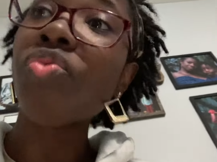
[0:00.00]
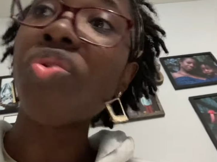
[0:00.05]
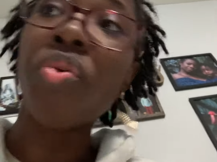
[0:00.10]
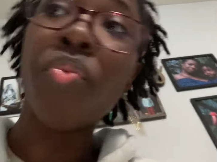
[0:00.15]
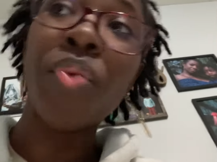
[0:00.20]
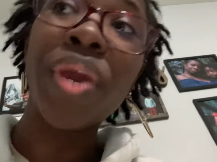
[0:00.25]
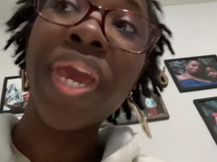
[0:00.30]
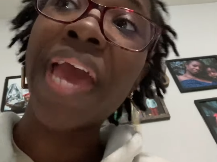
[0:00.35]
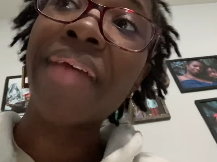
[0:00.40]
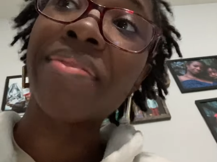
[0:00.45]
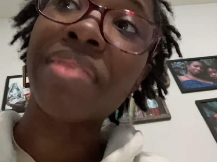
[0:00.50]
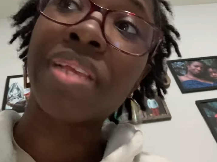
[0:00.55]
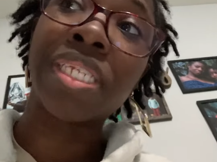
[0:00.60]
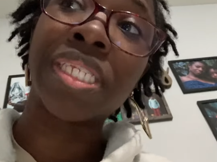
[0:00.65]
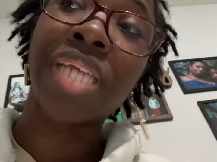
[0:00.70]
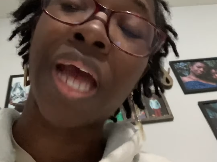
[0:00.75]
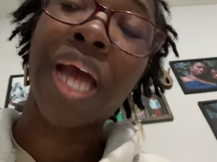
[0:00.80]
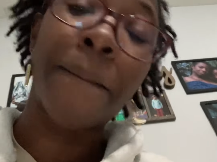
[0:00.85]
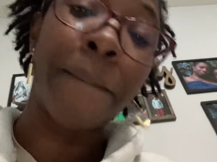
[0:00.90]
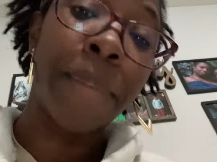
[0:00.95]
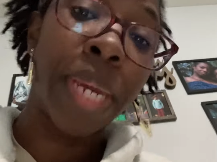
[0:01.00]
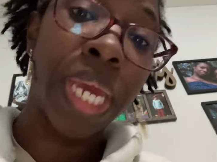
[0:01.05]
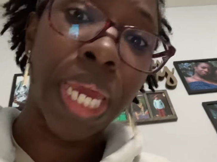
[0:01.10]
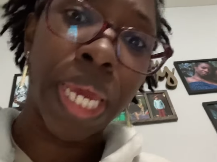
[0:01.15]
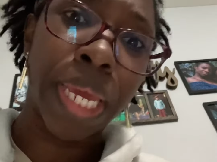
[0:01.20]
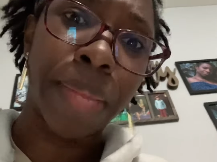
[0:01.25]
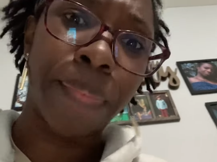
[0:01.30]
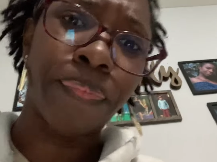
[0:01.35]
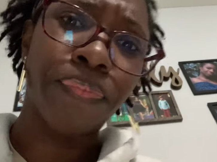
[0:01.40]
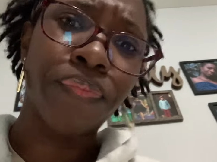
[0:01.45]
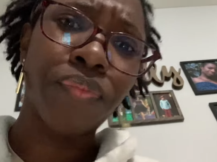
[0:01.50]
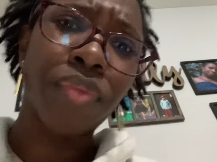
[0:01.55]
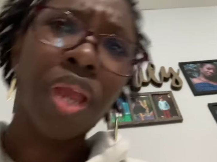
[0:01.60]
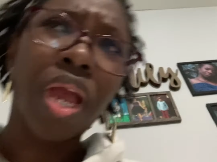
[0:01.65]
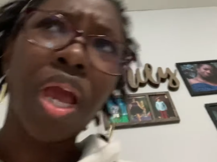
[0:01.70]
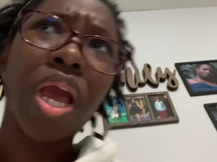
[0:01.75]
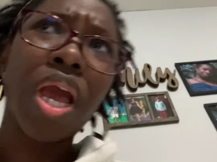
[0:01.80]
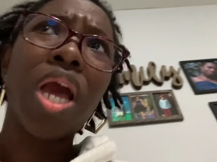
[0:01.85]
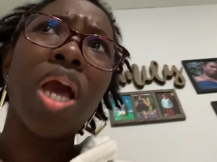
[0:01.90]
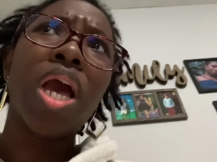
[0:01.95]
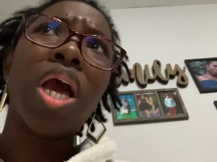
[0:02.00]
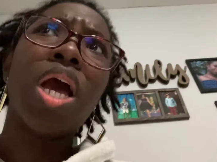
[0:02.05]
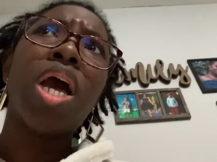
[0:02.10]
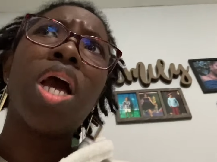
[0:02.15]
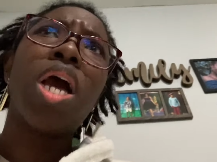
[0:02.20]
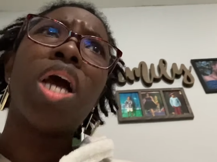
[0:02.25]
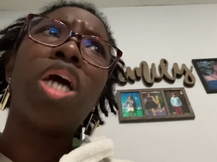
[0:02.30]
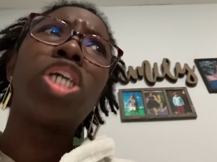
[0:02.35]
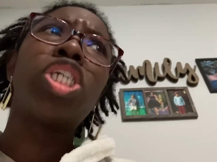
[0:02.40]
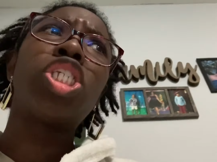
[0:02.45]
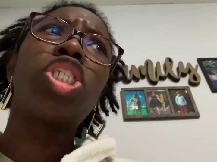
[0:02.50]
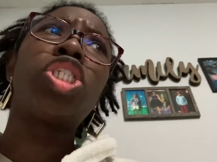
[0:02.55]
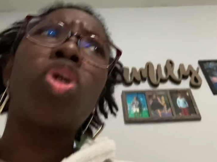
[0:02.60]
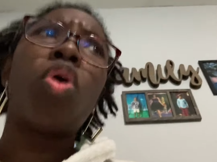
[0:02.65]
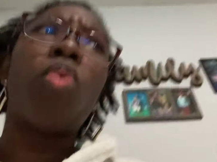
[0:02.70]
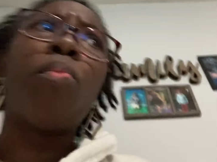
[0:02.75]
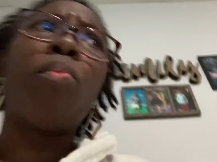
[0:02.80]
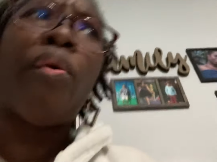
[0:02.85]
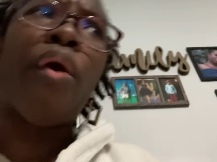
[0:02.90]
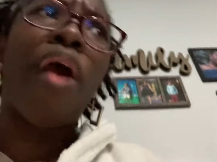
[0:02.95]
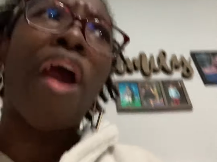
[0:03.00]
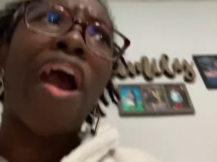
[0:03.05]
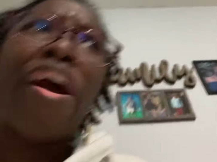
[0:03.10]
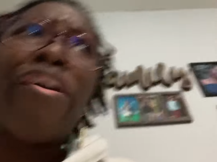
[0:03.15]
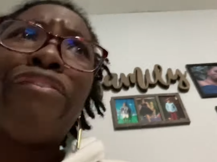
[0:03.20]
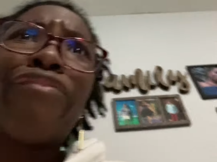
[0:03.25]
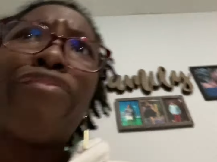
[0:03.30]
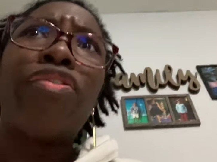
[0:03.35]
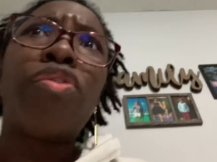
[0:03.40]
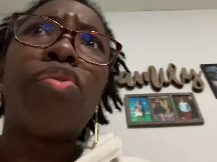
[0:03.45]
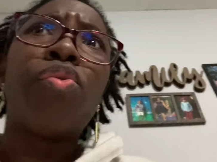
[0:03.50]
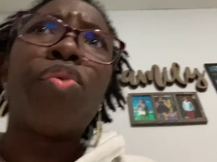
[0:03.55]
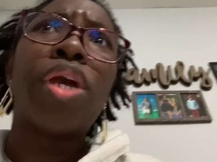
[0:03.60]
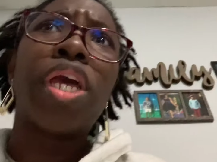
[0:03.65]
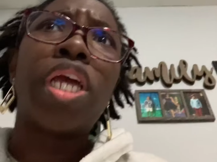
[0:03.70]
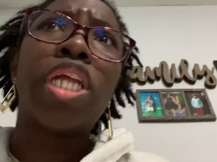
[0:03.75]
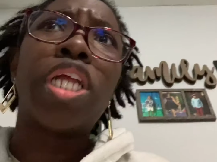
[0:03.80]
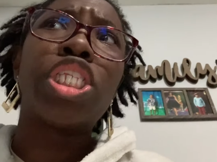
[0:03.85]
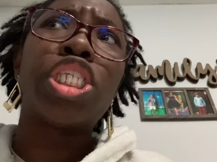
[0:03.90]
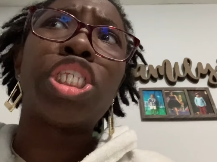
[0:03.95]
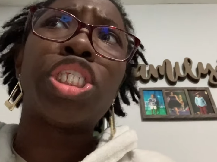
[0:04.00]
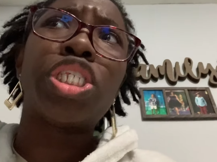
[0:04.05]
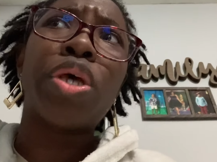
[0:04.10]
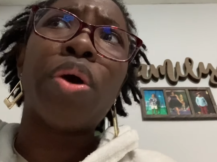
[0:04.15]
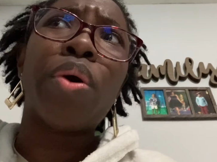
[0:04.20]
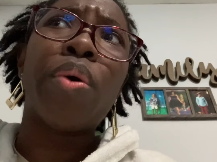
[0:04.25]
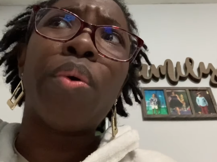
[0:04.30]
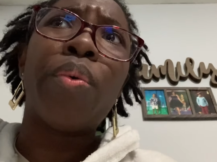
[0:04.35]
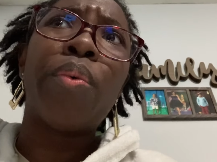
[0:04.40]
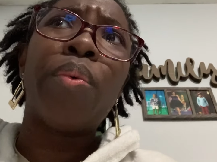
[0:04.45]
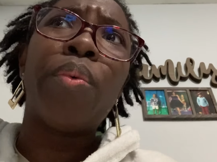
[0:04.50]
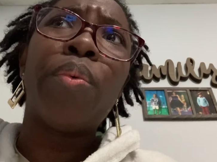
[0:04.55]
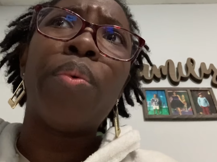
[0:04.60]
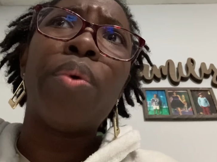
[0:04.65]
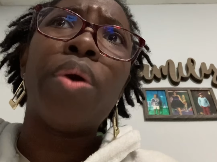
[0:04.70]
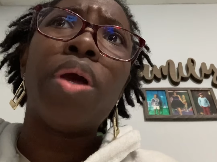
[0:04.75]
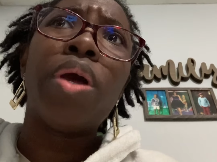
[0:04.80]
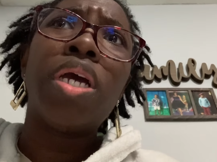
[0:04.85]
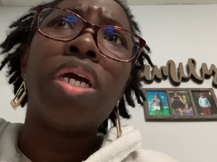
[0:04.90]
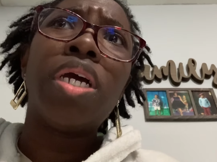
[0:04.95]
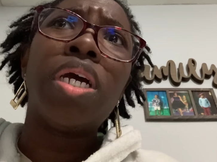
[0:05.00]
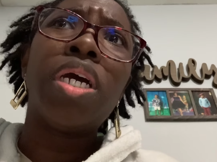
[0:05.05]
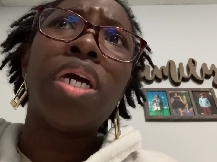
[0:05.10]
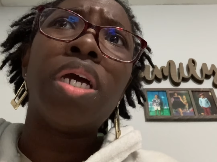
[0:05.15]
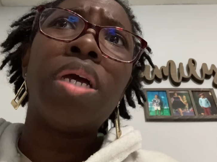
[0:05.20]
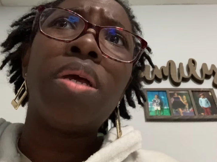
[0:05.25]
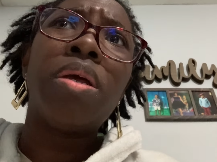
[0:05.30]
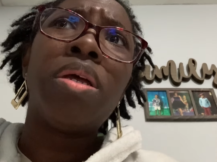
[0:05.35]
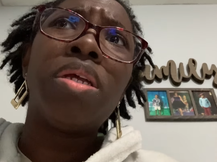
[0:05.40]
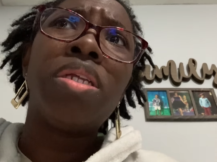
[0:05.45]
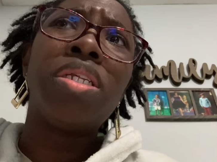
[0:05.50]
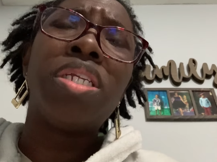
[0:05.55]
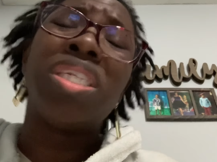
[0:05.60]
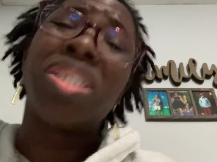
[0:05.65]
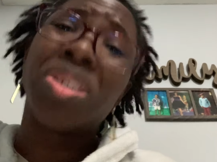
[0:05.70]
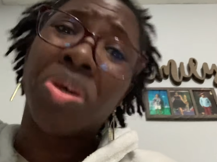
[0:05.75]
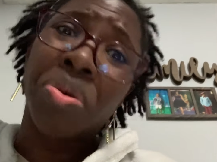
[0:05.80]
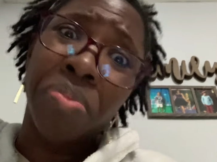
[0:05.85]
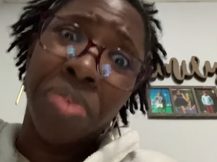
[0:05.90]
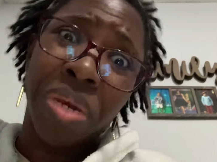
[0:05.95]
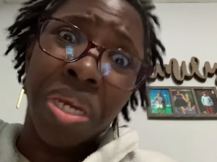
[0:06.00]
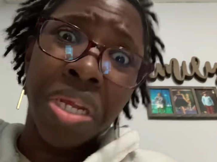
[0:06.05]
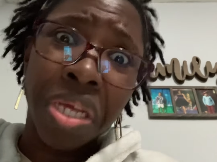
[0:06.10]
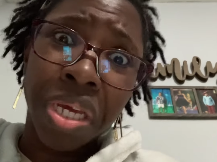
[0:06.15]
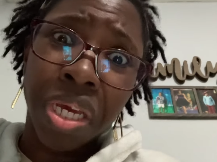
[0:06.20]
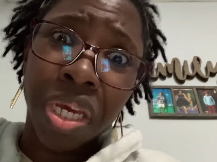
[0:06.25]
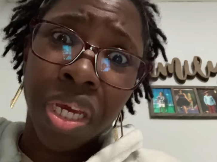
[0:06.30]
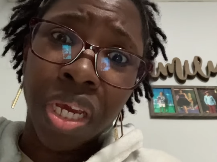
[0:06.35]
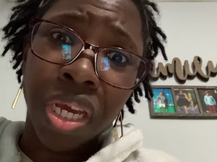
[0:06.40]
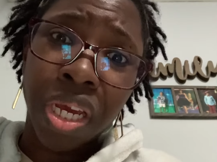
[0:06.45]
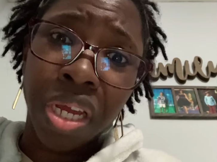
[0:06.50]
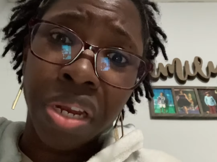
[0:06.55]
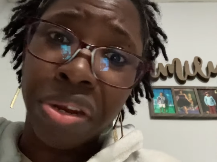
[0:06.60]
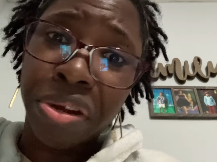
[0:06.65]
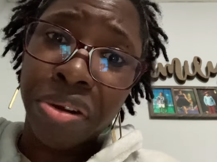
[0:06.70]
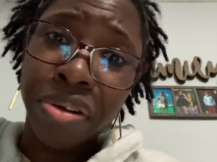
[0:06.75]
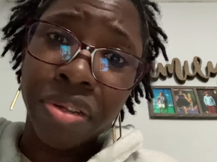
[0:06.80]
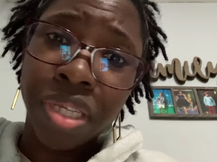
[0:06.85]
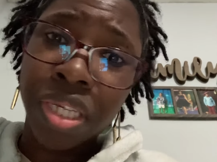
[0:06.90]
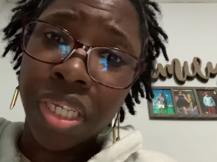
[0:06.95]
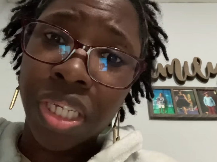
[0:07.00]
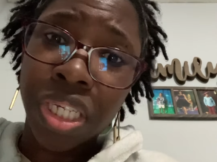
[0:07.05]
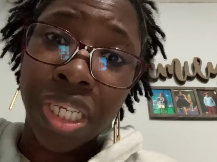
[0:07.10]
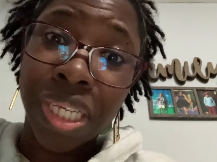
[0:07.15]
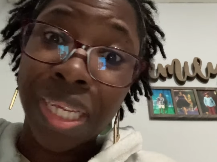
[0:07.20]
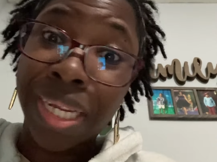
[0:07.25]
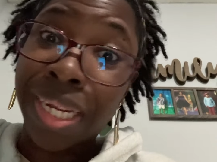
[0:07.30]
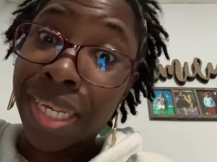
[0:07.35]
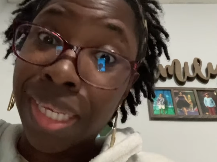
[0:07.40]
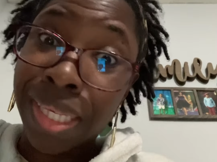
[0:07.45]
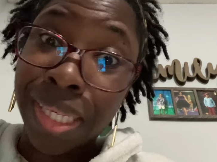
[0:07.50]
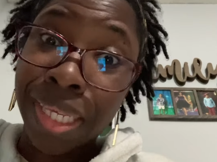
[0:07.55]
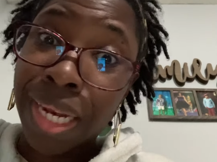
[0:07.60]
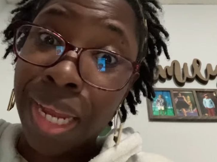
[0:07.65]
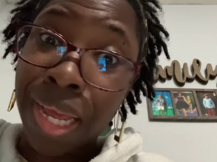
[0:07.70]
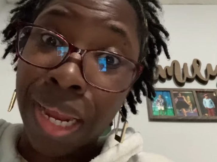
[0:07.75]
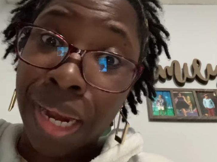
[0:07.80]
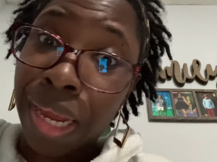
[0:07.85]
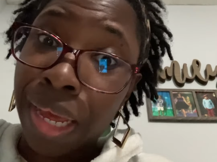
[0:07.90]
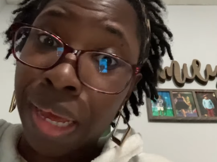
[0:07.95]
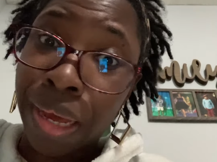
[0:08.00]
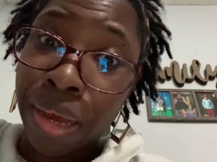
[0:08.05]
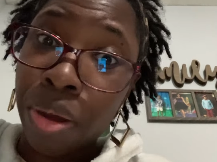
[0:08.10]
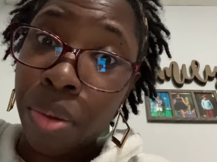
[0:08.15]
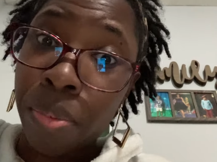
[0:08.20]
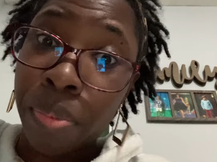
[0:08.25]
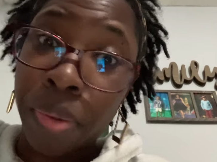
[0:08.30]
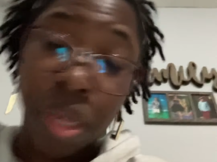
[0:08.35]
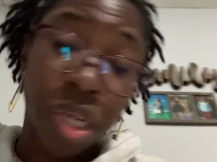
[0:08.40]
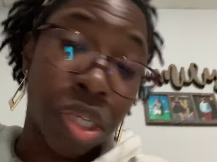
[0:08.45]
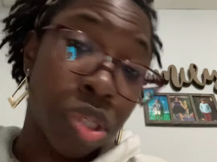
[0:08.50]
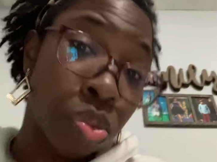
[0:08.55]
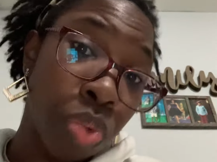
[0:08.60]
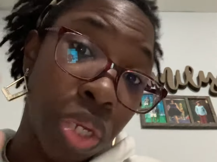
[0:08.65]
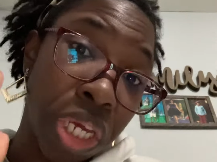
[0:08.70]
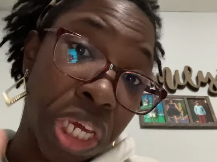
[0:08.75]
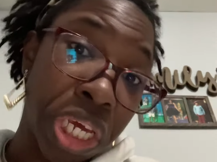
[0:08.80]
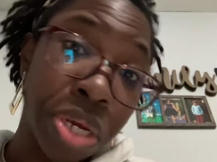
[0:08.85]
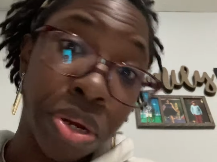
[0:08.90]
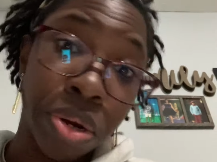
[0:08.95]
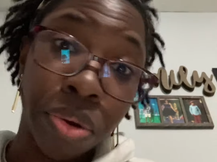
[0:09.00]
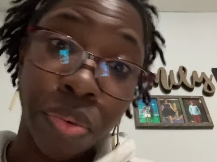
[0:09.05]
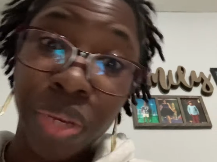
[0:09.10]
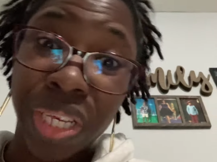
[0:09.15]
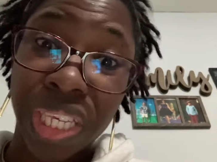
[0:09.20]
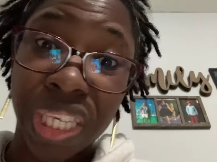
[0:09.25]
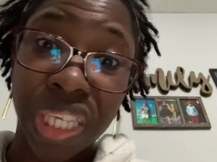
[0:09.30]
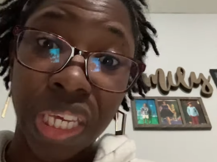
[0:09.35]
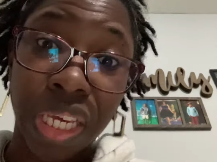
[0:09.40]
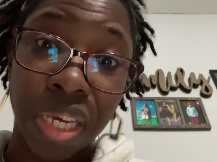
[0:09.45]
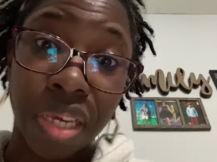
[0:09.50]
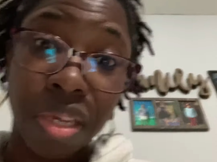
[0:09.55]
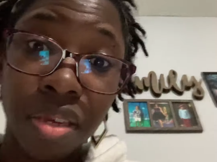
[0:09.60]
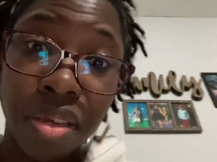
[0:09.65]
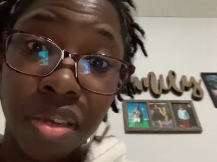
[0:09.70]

We have to stop being so prideful and so disobedient and learn to just listen and let go, because we hear and we see.